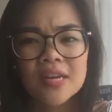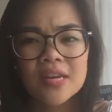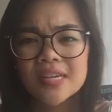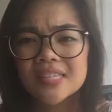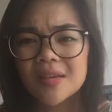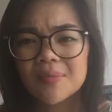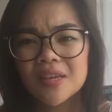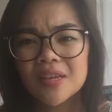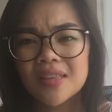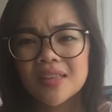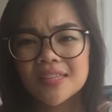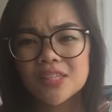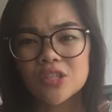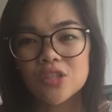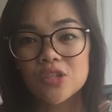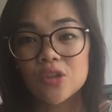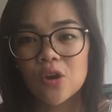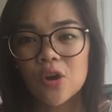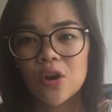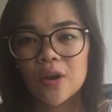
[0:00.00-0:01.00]
something that's
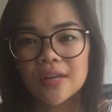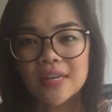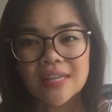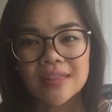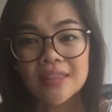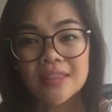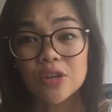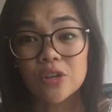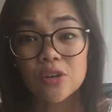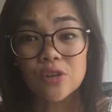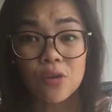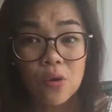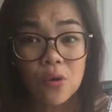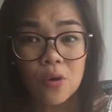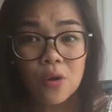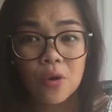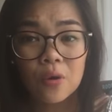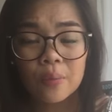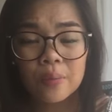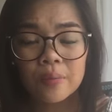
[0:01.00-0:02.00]
not in the
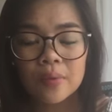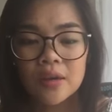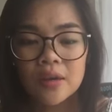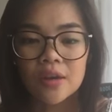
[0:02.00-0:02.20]
norm